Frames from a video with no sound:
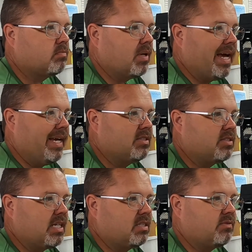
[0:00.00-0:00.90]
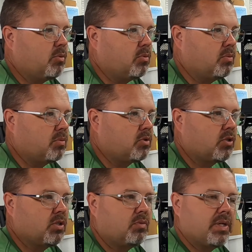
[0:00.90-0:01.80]
I hadn't decided if I'm gonna
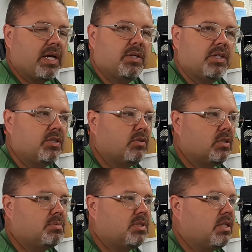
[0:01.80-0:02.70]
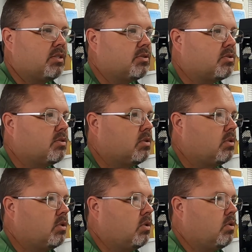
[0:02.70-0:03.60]
turn it on down here or upstairs.
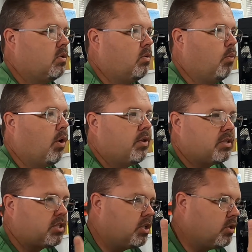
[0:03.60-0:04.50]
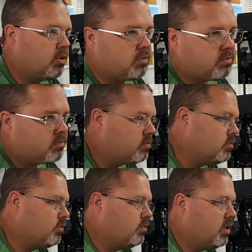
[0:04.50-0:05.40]
One of the two,
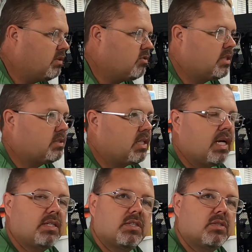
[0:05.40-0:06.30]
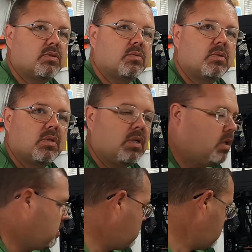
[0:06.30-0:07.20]
whatever I decide to do.
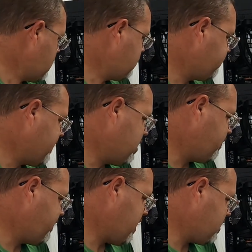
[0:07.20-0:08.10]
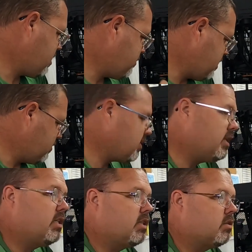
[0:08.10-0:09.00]
I just found a fan I can put in right
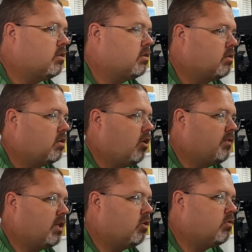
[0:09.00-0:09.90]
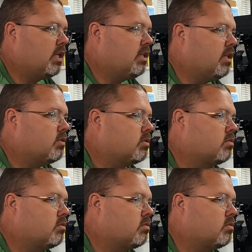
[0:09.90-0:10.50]
there off that old radiator.